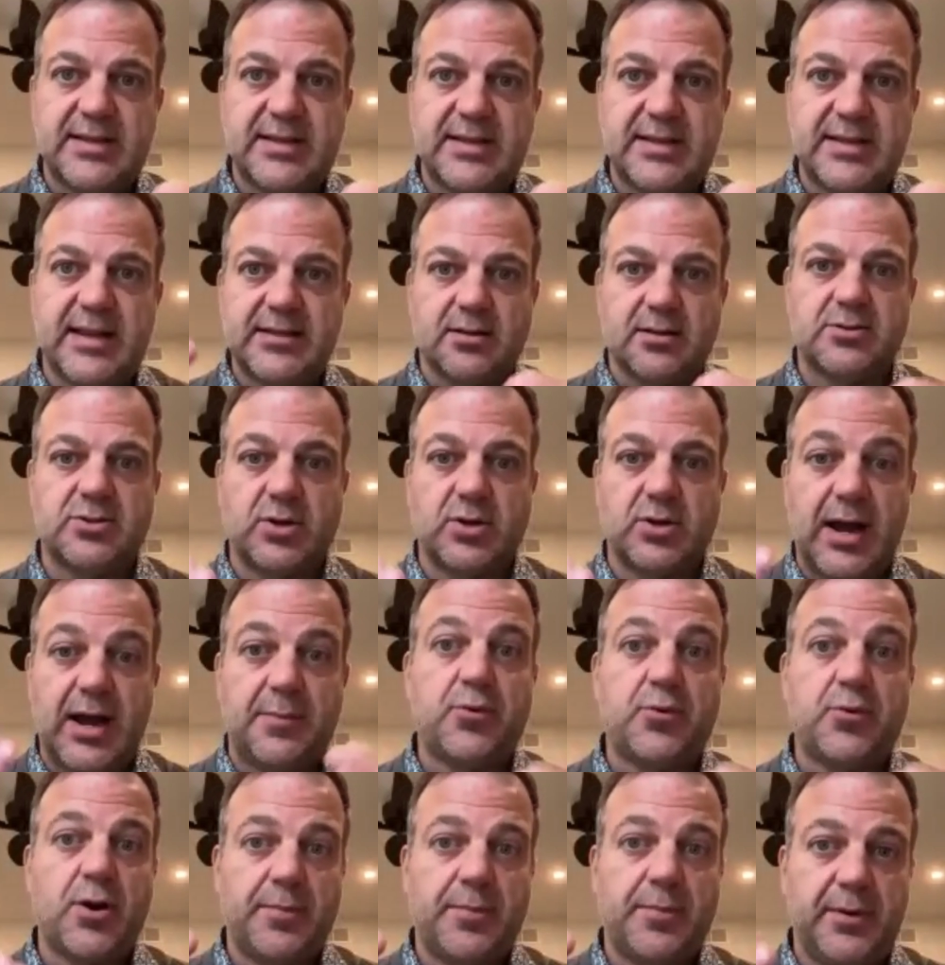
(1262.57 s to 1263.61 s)
identical to
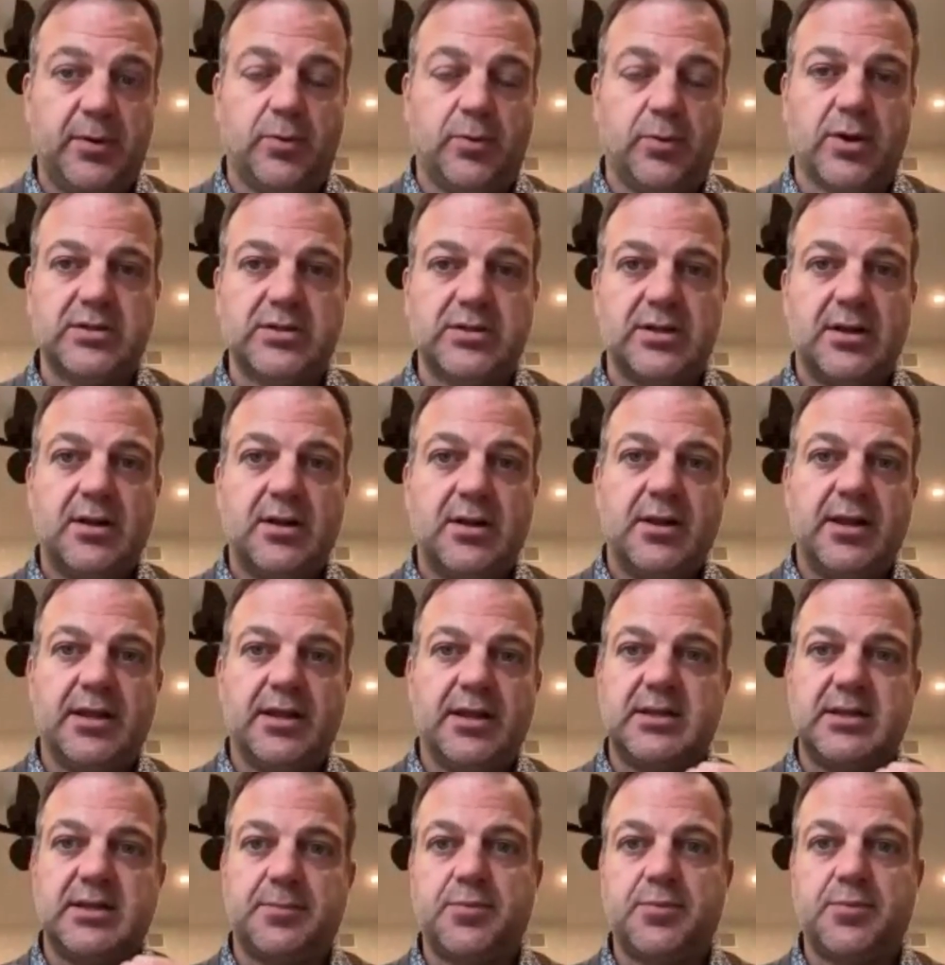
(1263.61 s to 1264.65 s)
how property works,
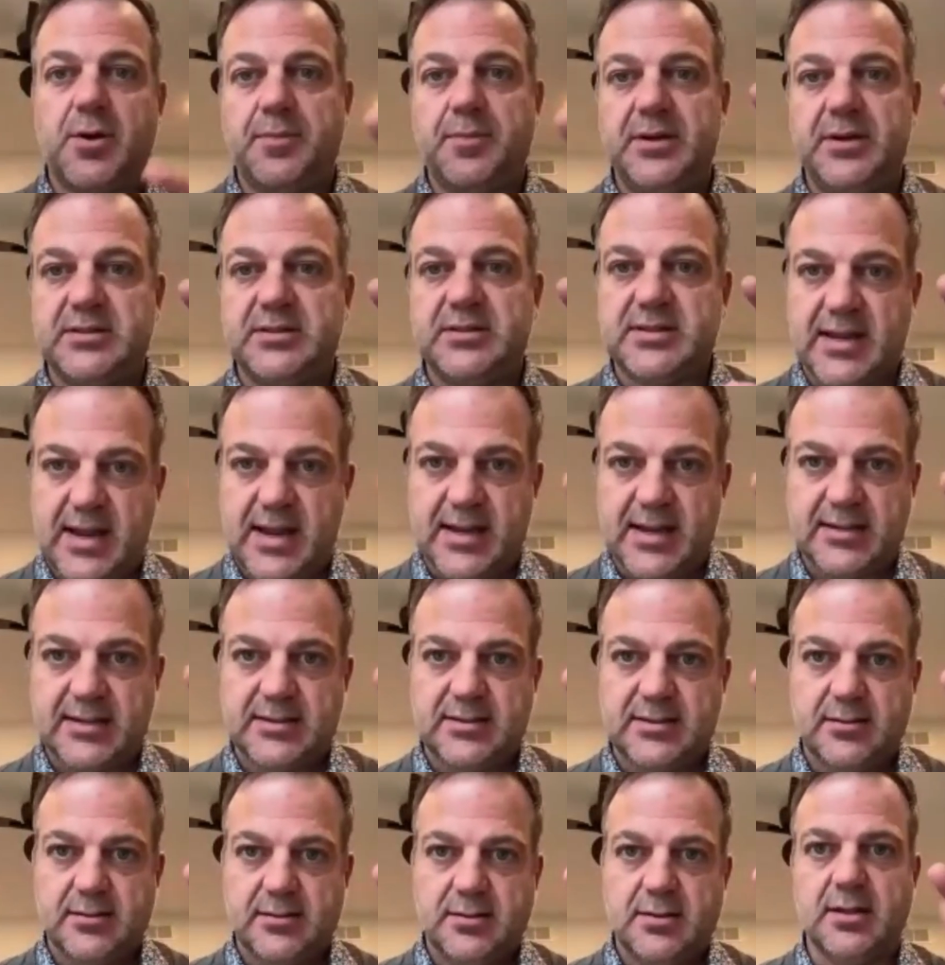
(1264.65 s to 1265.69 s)
except property is
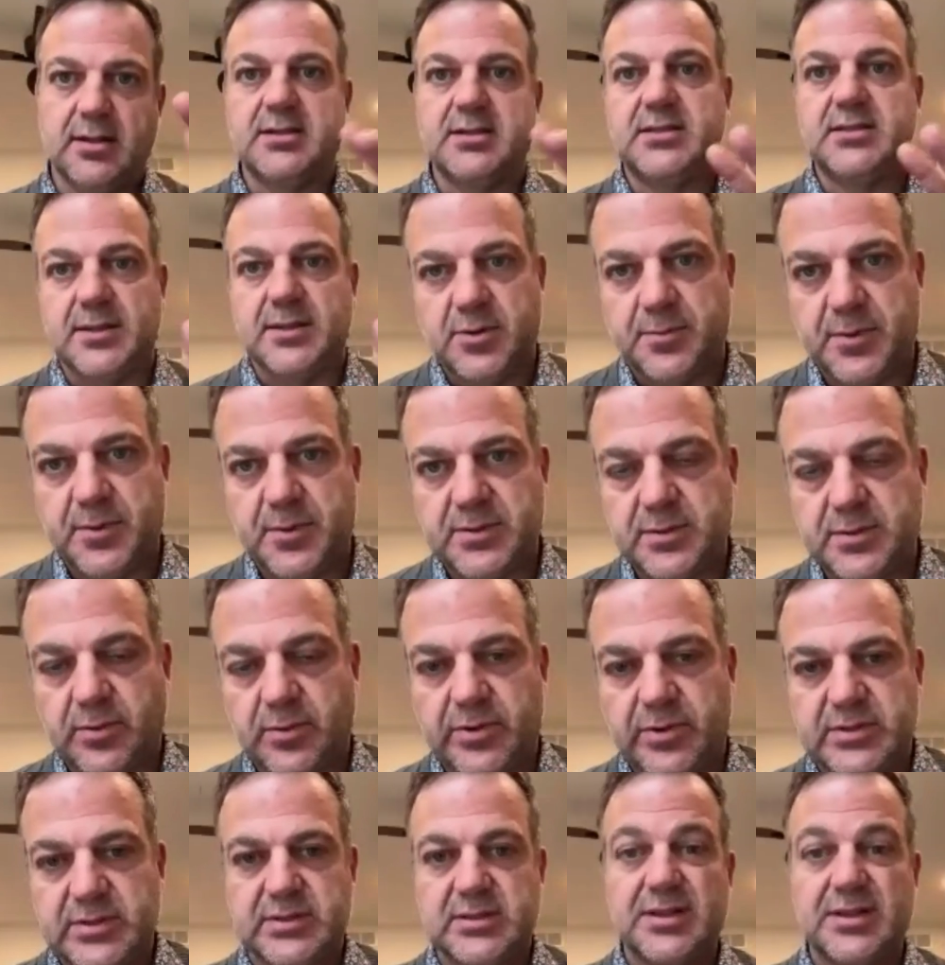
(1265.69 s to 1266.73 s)
taxed, except your principal
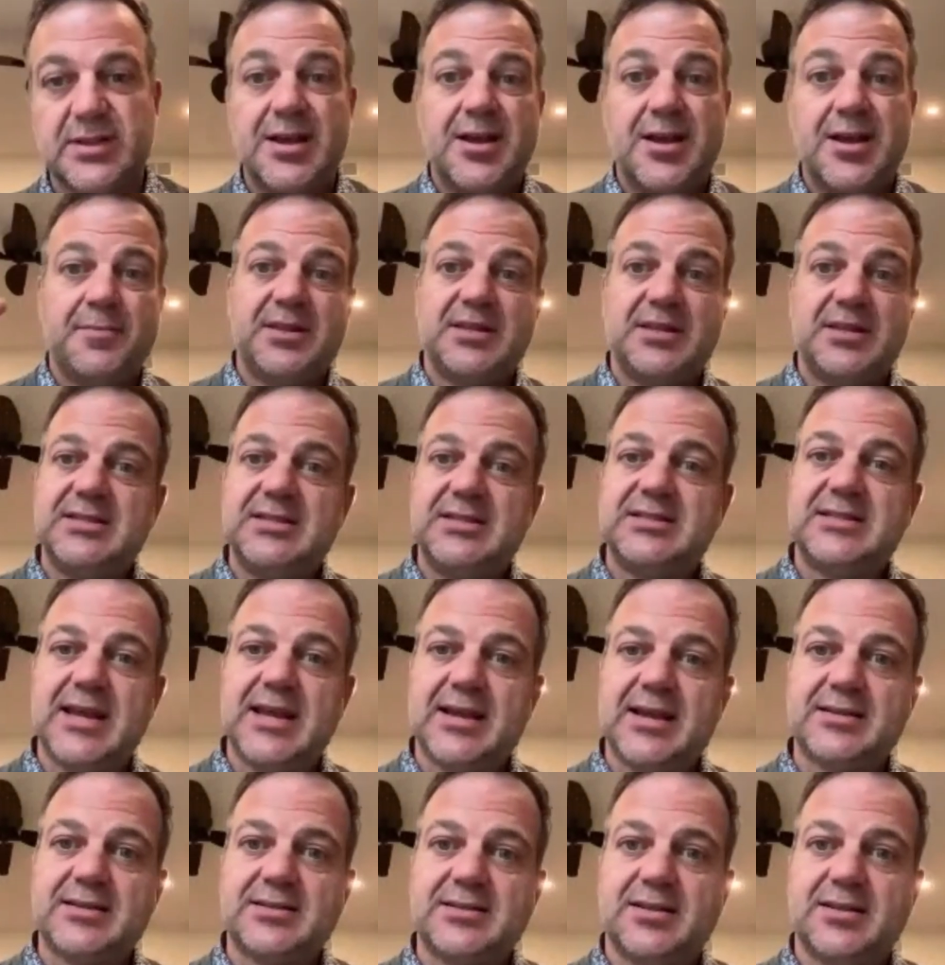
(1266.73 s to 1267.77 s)
residence. But this is
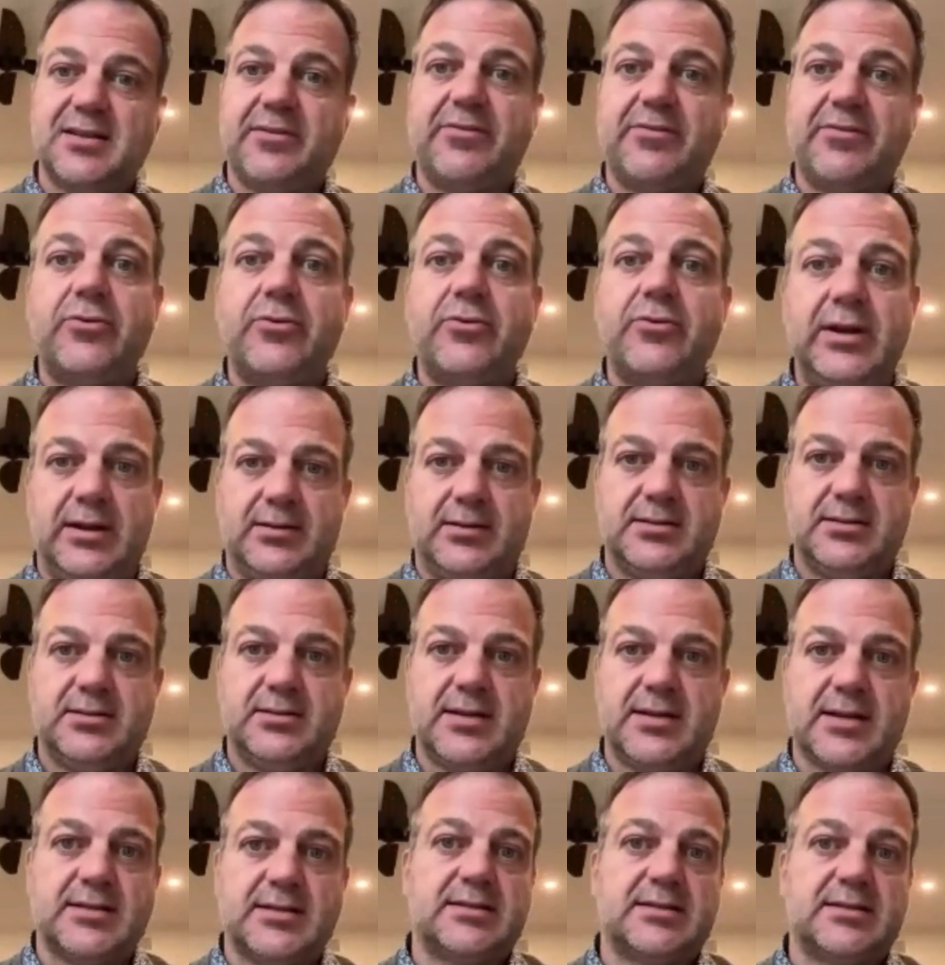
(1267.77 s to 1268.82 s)
tax-free. It's
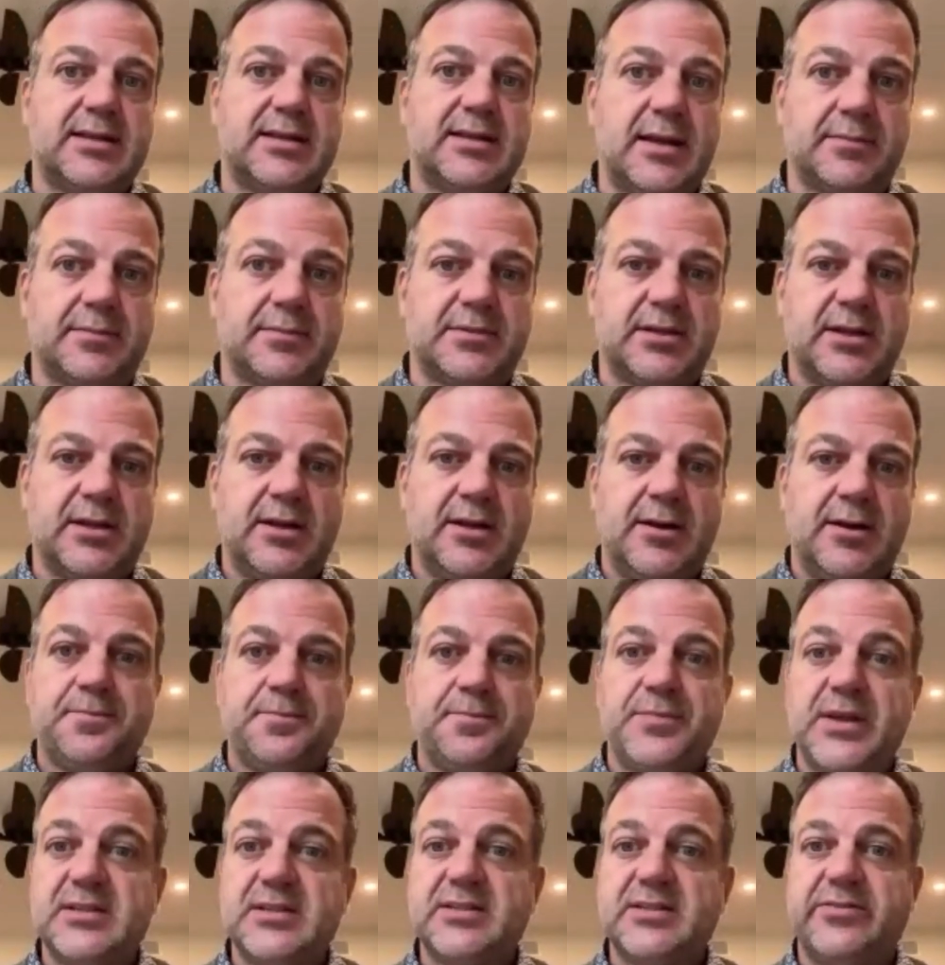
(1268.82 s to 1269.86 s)
tax-exempt.
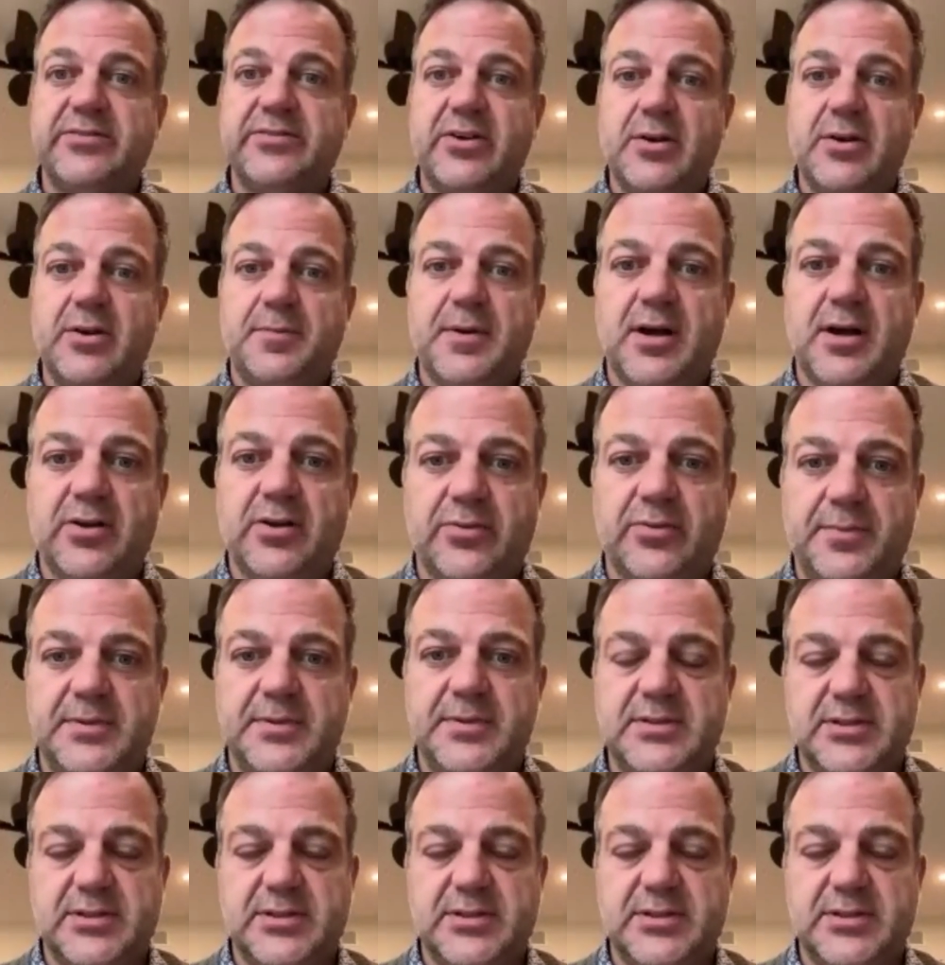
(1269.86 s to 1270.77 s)
That's a very powerful